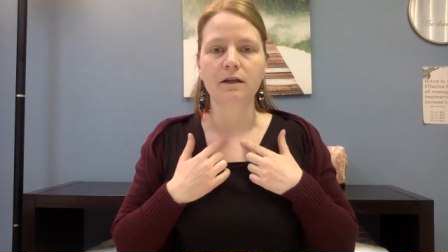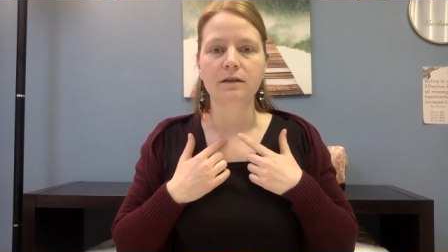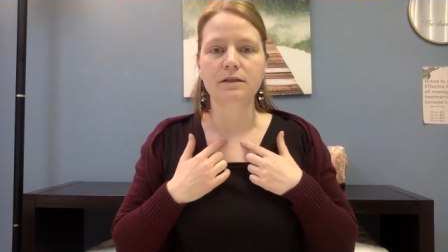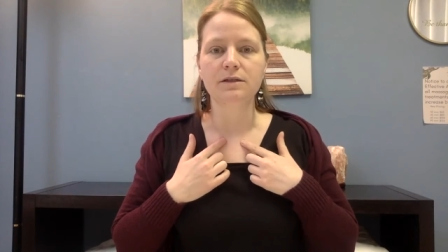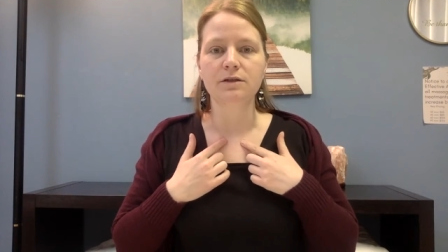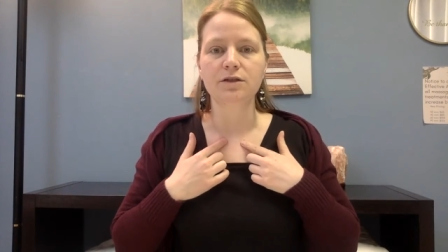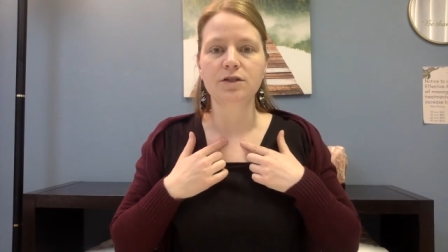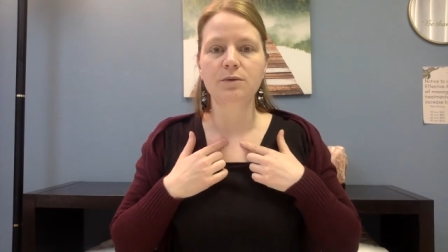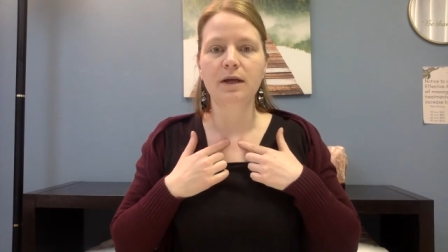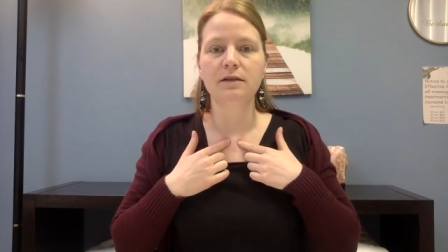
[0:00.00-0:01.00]
These are the
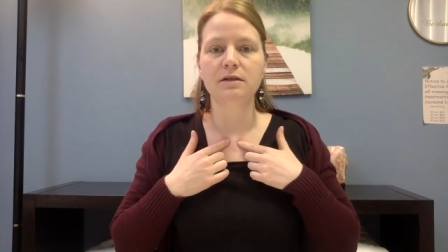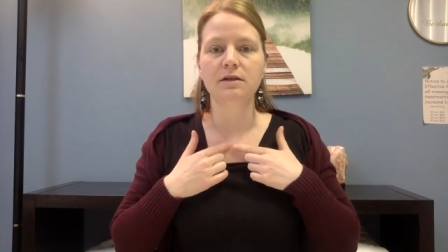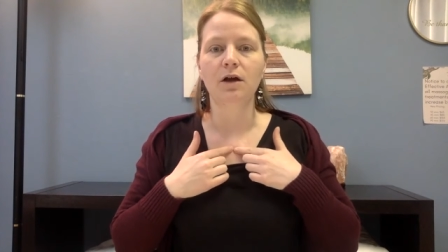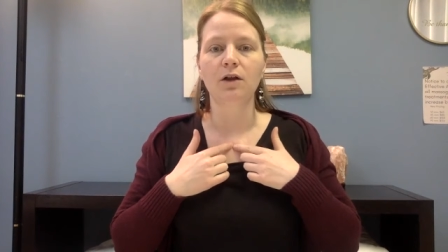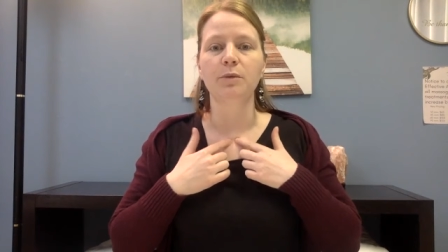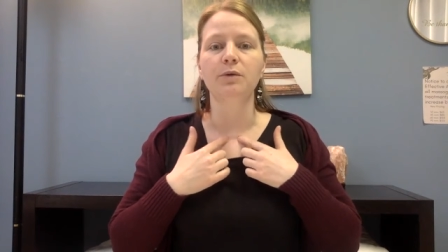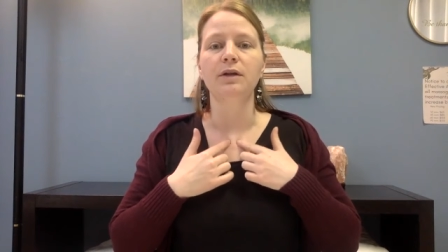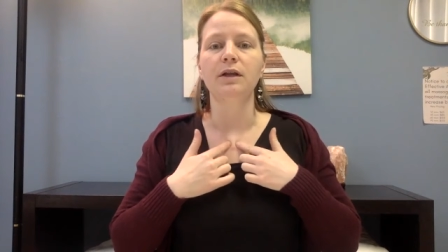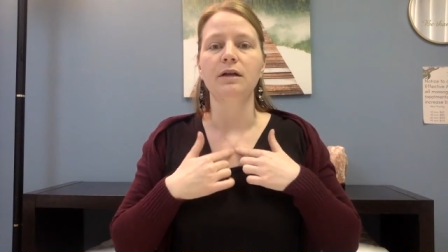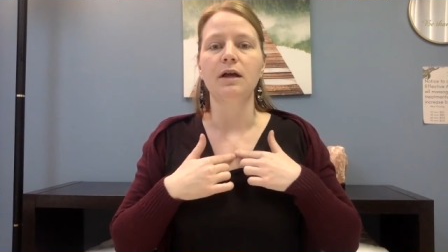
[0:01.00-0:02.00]
two ends of the collarbone and
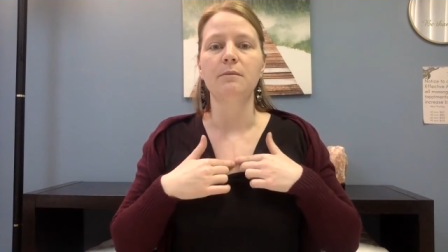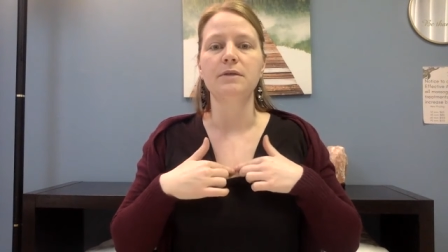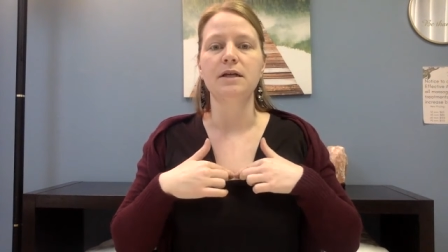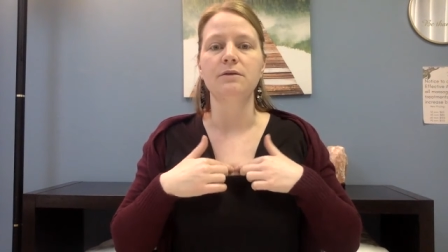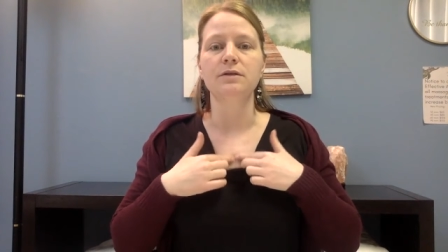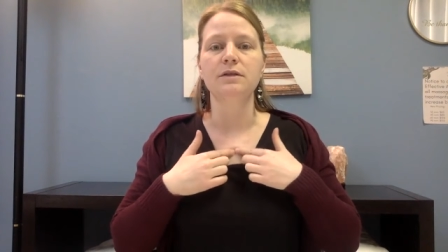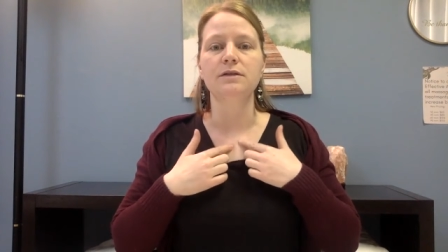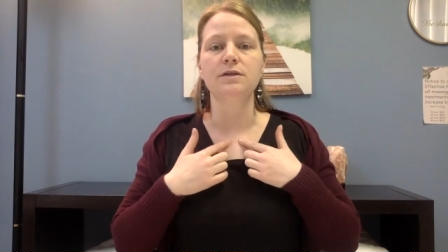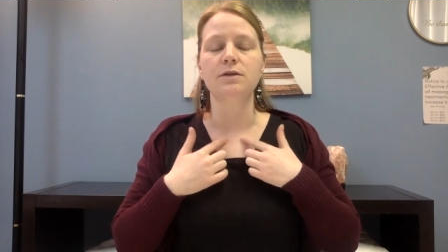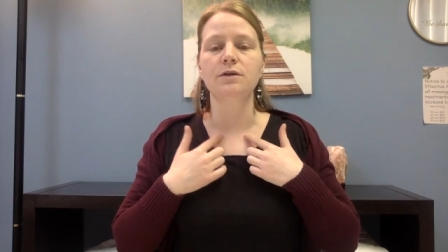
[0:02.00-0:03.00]
they come down to the
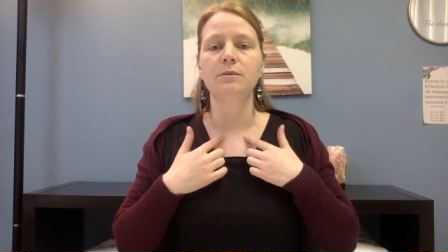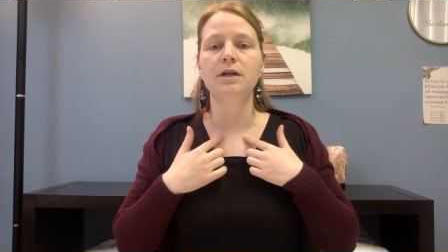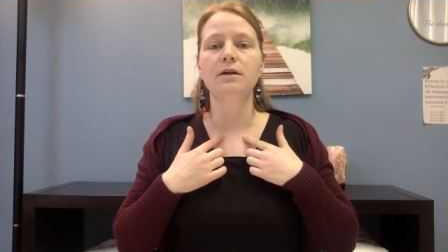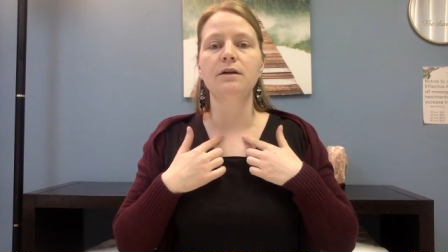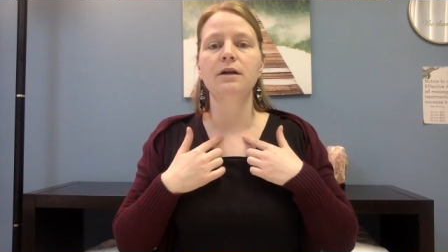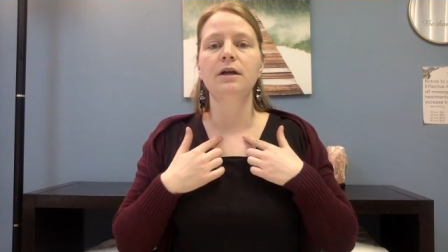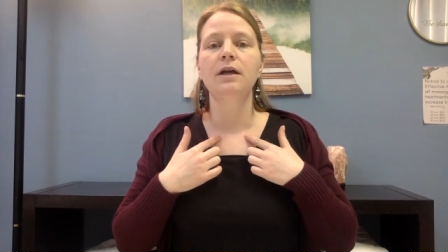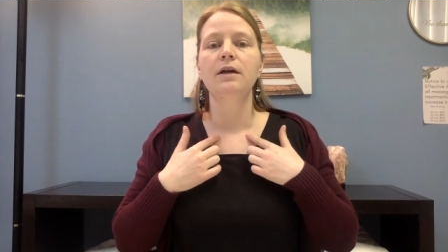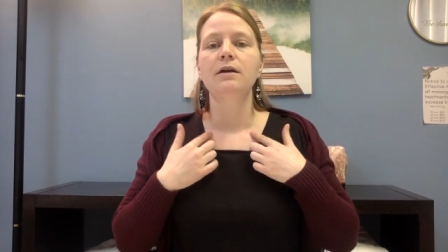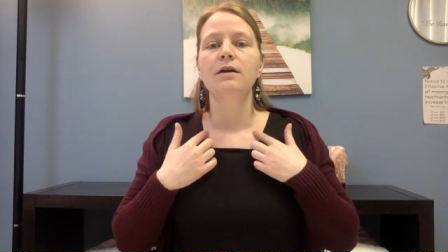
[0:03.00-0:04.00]
sternum here.
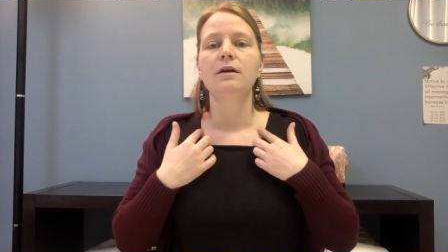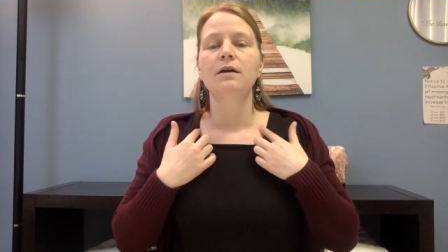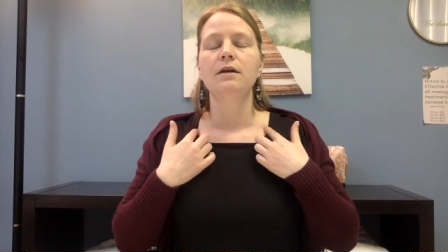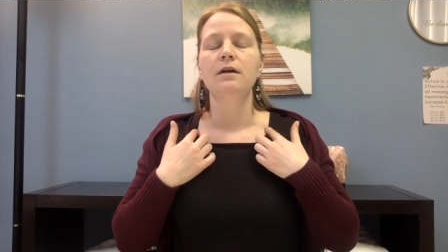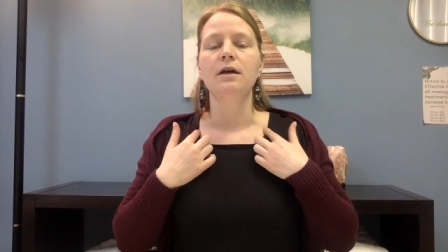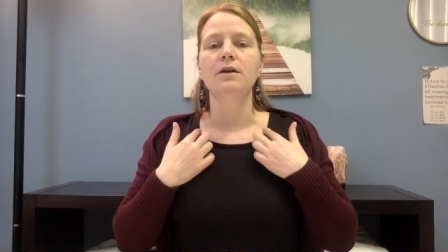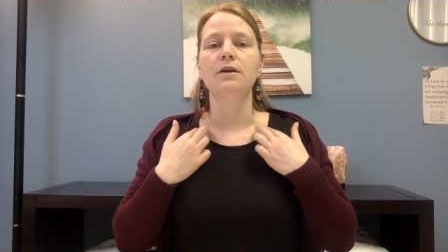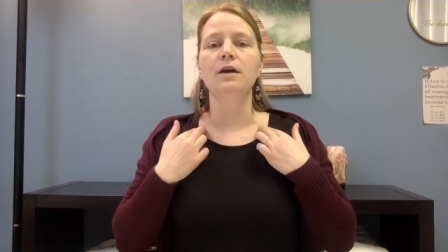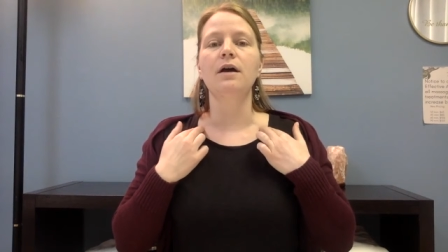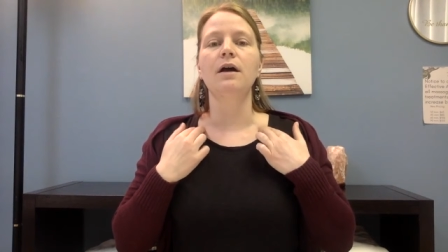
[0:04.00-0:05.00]
And
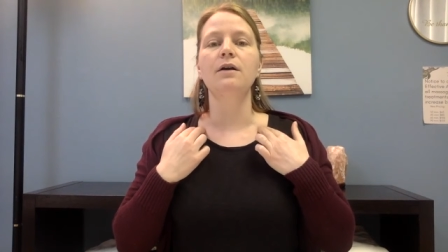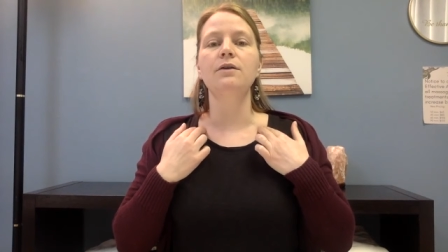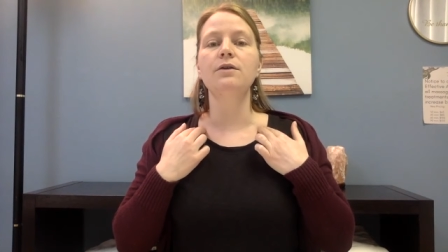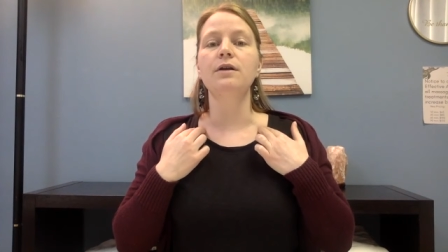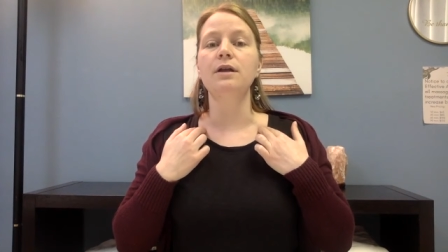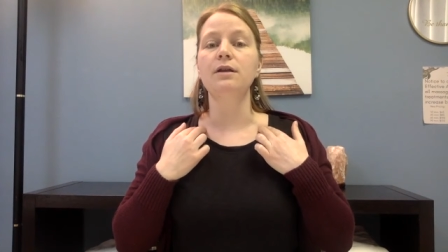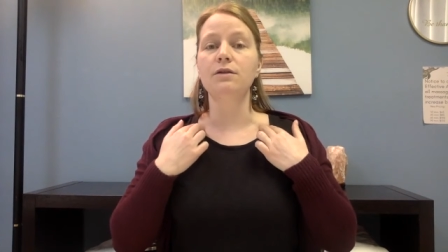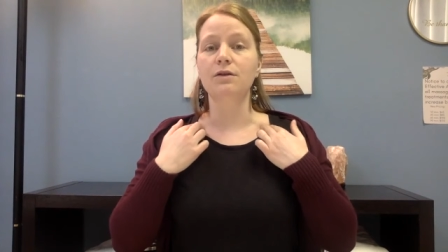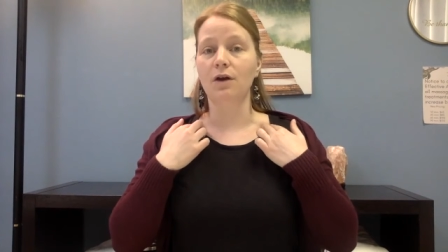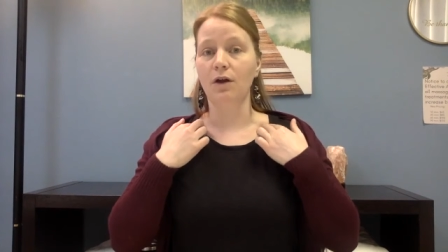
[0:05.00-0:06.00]
underneath
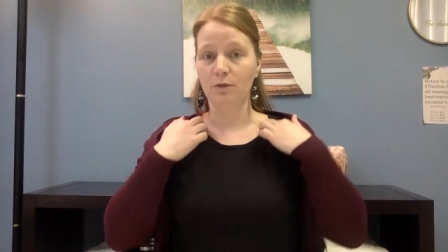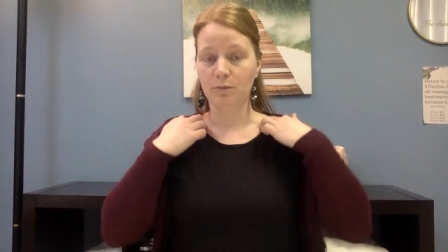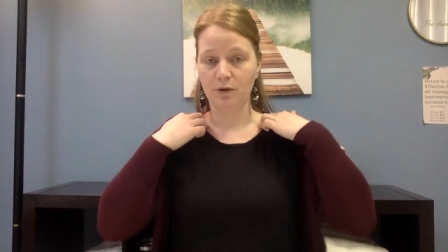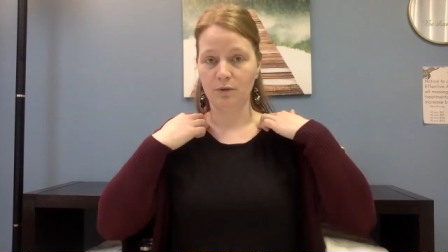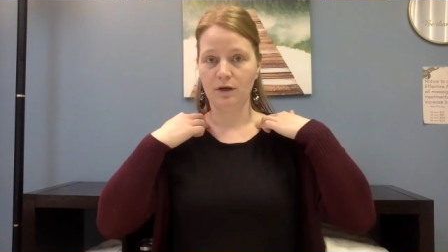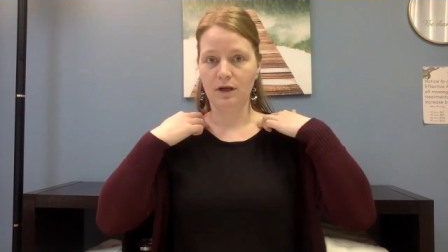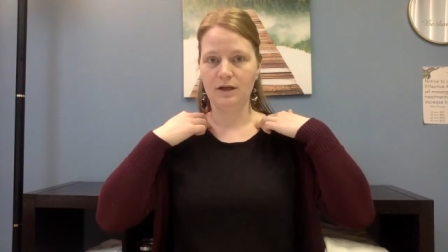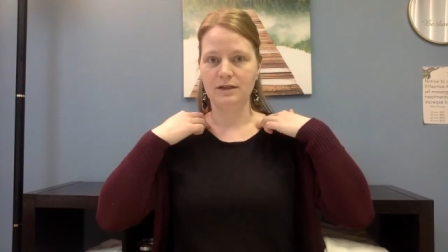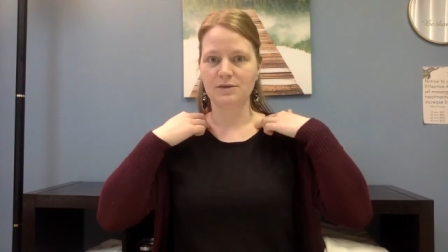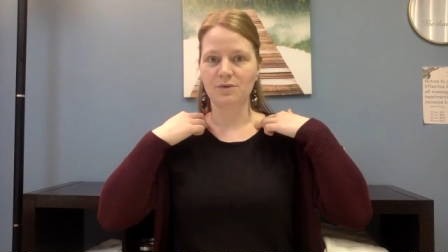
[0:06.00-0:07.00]
your collarbone
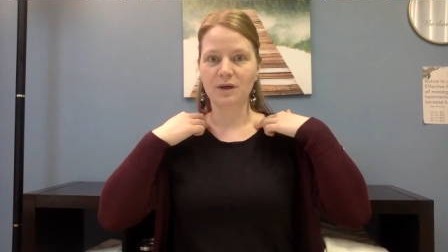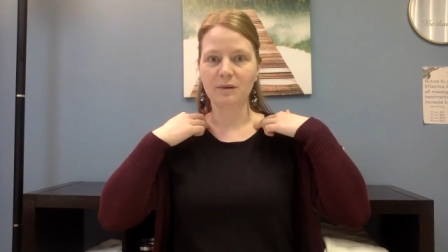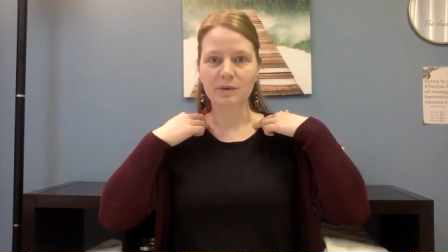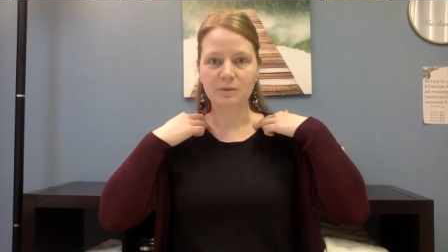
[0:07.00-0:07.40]
is a rib.